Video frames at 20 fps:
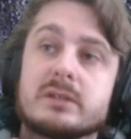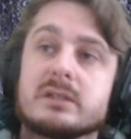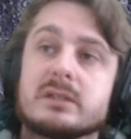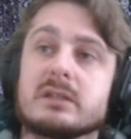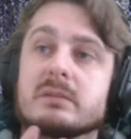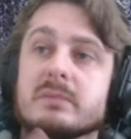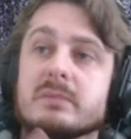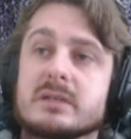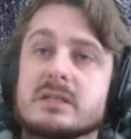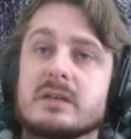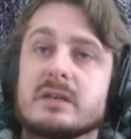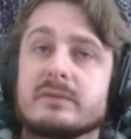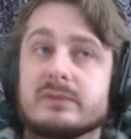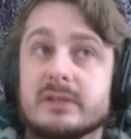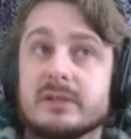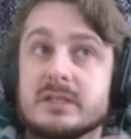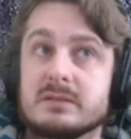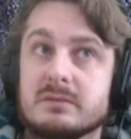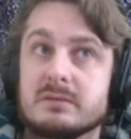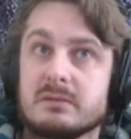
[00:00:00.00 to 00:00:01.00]
that the
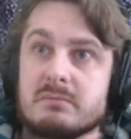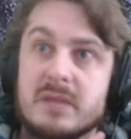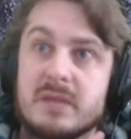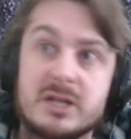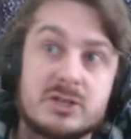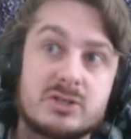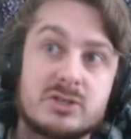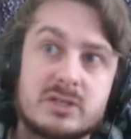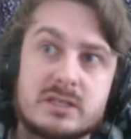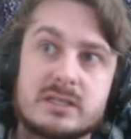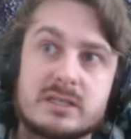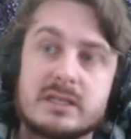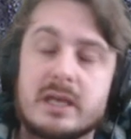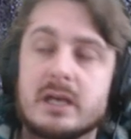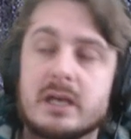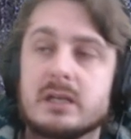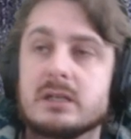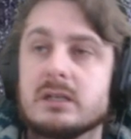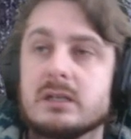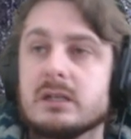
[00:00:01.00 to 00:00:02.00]
Mesepheles measures that.